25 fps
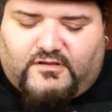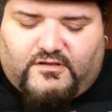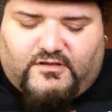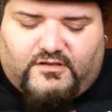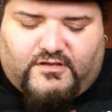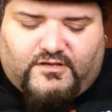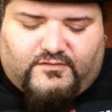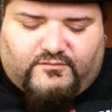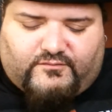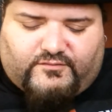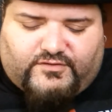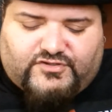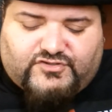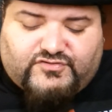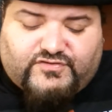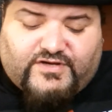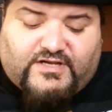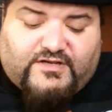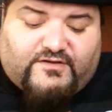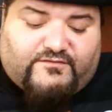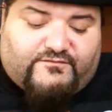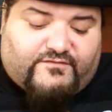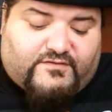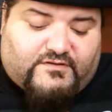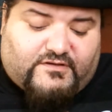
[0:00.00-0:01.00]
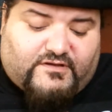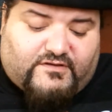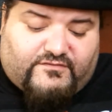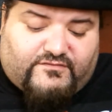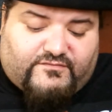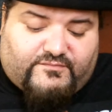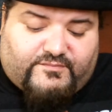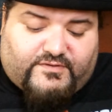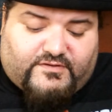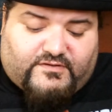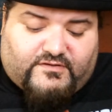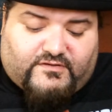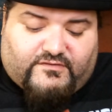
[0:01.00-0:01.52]
And we traded for
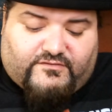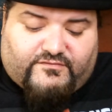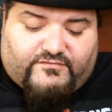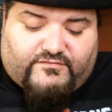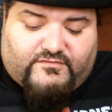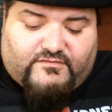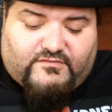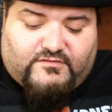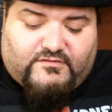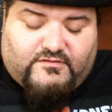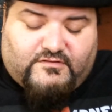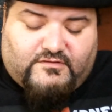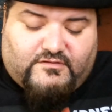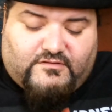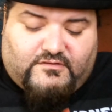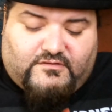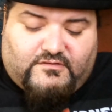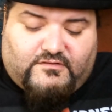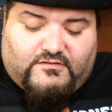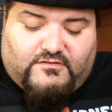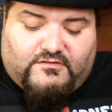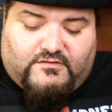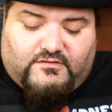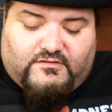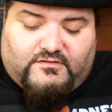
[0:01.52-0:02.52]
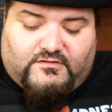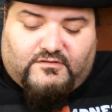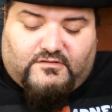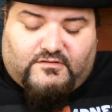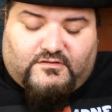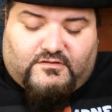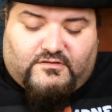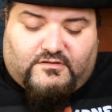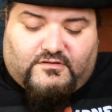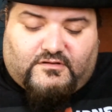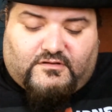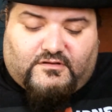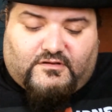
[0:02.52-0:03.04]
this because
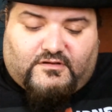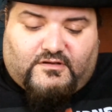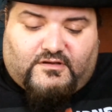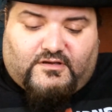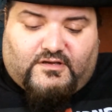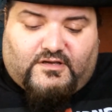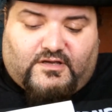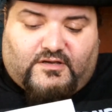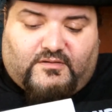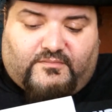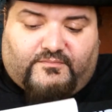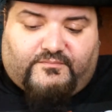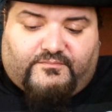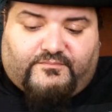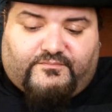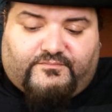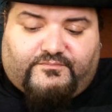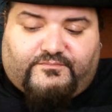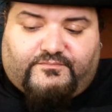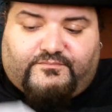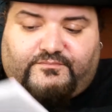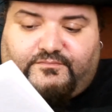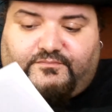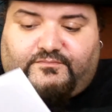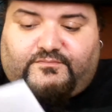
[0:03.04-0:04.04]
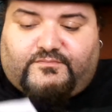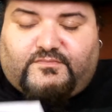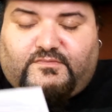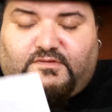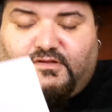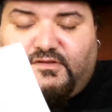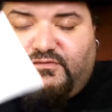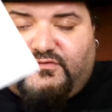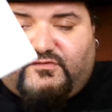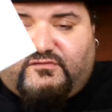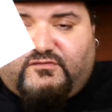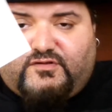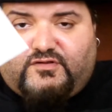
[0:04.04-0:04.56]

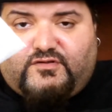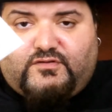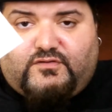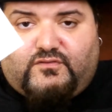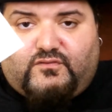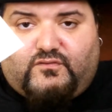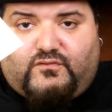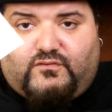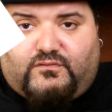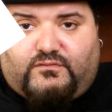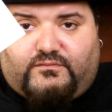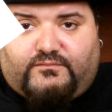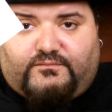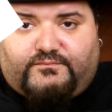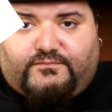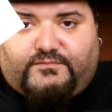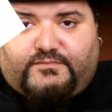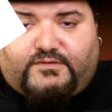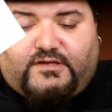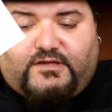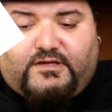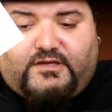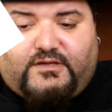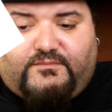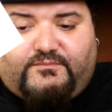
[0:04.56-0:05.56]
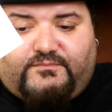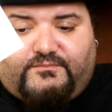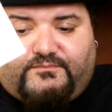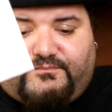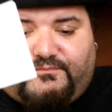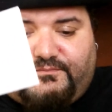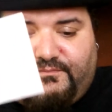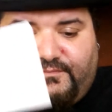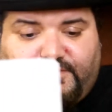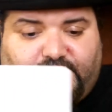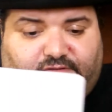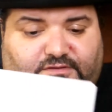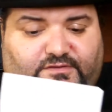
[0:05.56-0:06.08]
it was really cool.
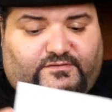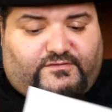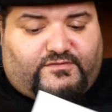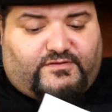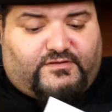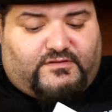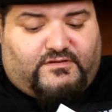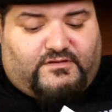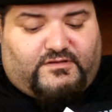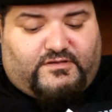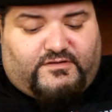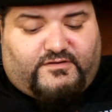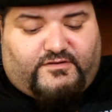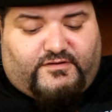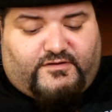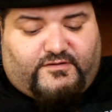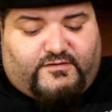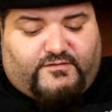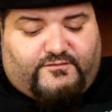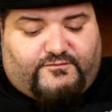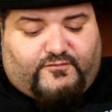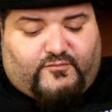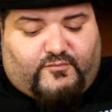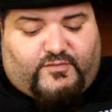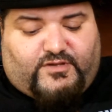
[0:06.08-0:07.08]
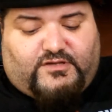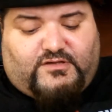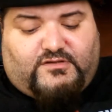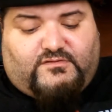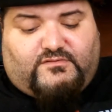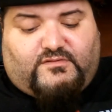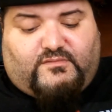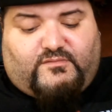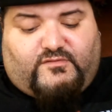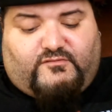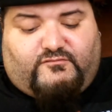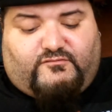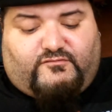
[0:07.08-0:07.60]
He's got a letter here for me.
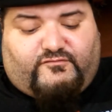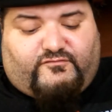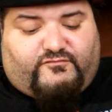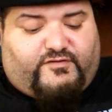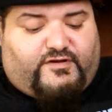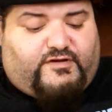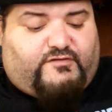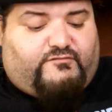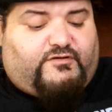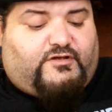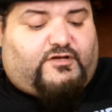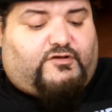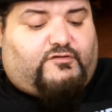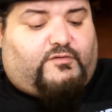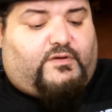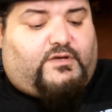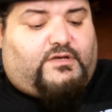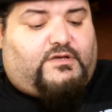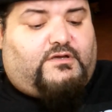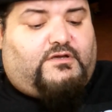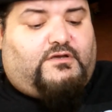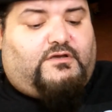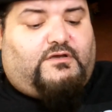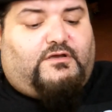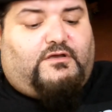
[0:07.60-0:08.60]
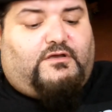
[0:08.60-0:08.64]
Let me read it real quick.